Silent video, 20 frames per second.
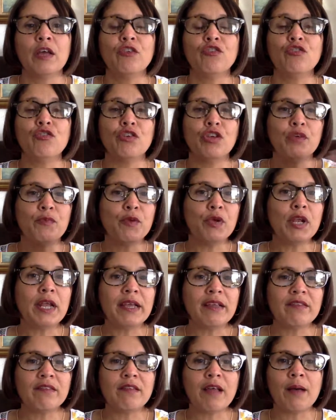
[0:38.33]
To give you an
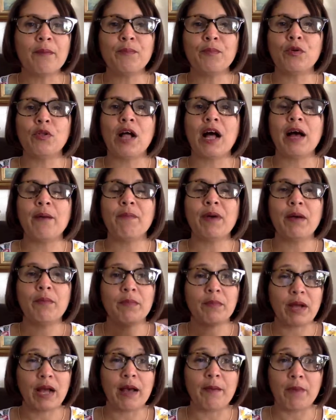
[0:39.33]
example, I'm a,
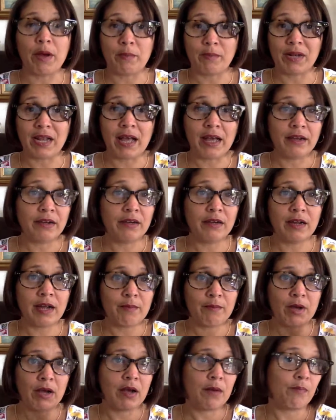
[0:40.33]
I'm a planner,
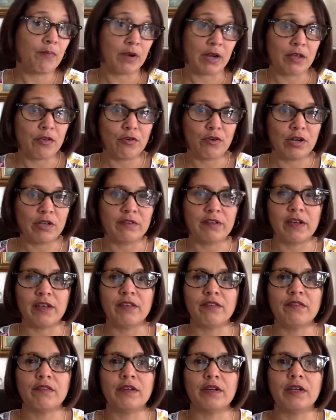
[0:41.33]
I'm a
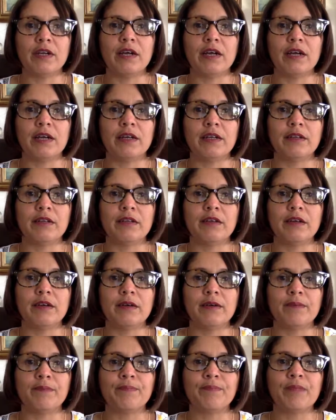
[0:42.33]
prioritizer, and
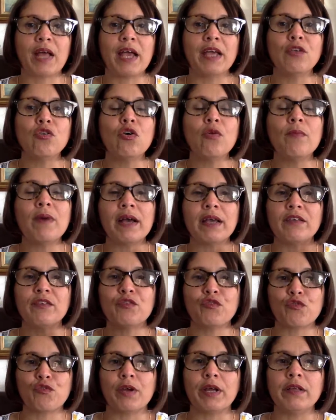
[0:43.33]
um, I know my
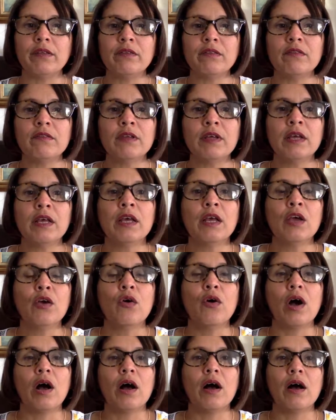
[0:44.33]
strengths,
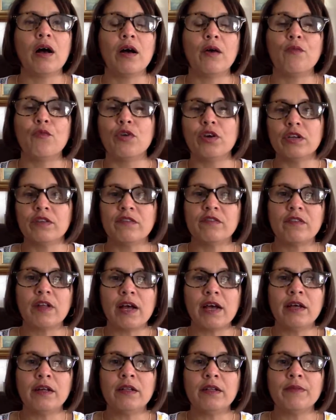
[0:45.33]
uh, work
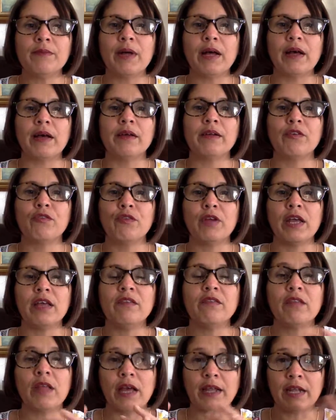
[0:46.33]
style, and,
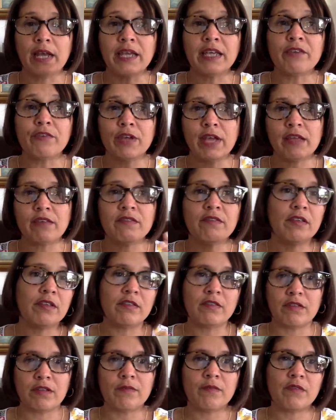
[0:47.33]
create, and I create
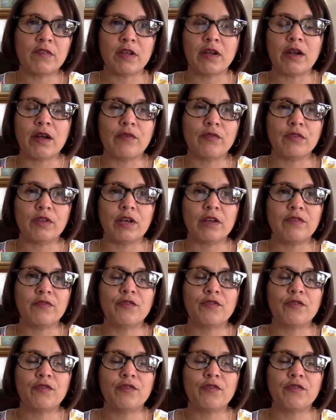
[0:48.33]
systems around that.